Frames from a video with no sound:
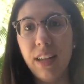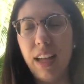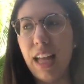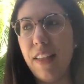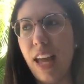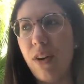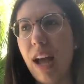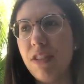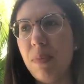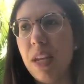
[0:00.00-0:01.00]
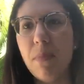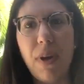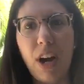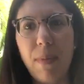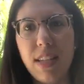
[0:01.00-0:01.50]
and that I don't have to be
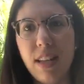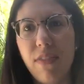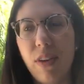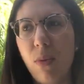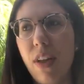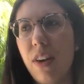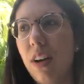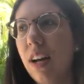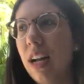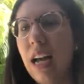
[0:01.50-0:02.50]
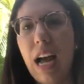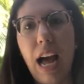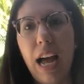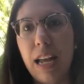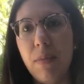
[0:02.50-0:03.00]
comparing myself, and whether
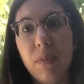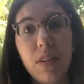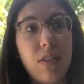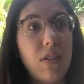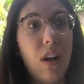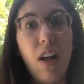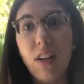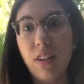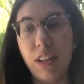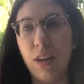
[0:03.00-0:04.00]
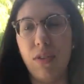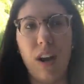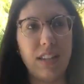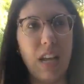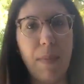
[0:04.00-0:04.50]
I'm tall, you know, for a
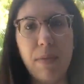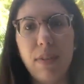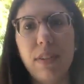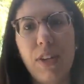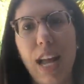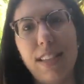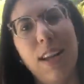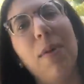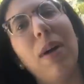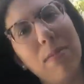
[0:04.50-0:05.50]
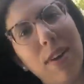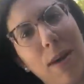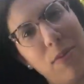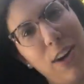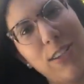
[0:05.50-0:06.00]
long time, you can't tell, but
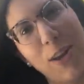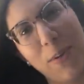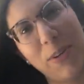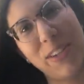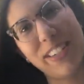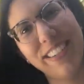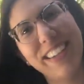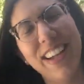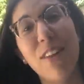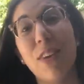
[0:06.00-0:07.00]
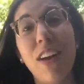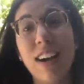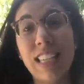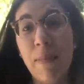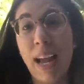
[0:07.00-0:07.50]
I'm a very tall person. For a
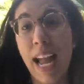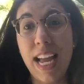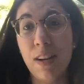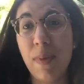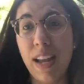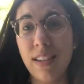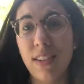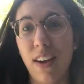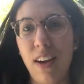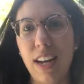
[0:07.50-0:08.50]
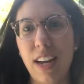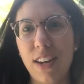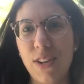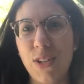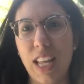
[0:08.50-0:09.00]
long time, I hated being tall, and
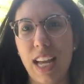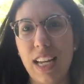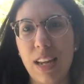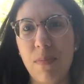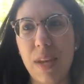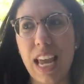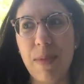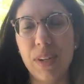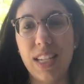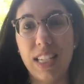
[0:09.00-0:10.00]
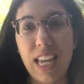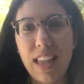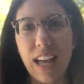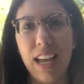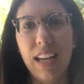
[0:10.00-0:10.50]
understanding and being able to see
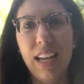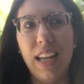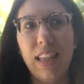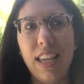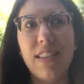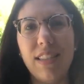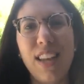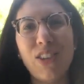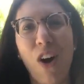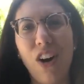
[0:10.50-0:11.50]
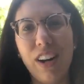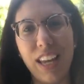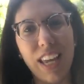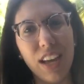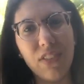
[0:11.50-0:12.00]
that these things are a
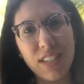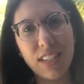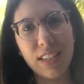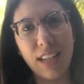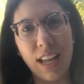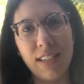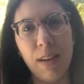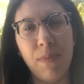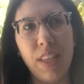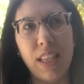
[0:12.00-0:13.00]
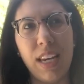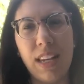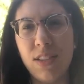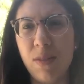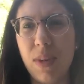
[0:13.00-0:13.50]
gift and something that
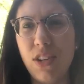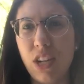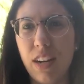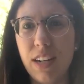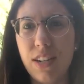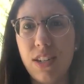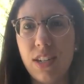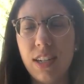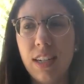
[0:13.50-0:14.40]
needs to be cherished.